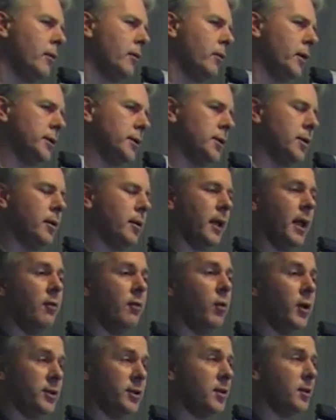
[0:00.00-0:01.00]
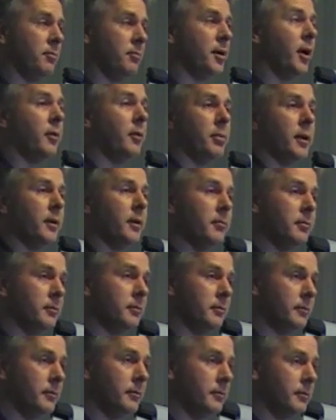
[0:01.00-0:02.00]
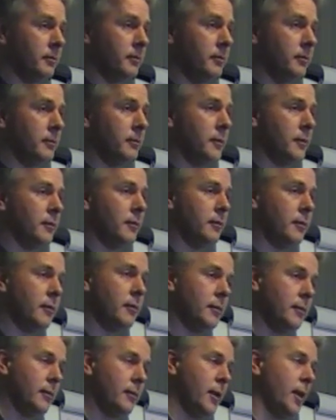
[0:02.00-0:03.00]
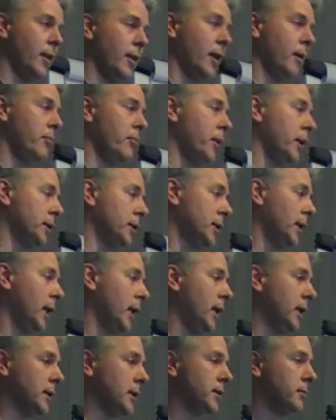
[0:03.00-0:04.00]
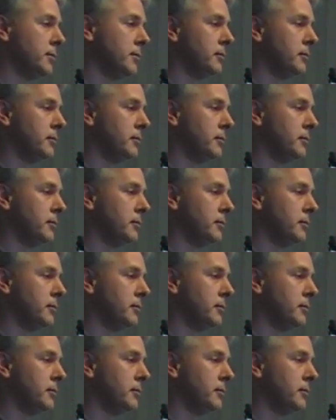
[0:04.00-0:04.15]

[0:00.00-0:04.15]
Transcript: What's the problem that that person has?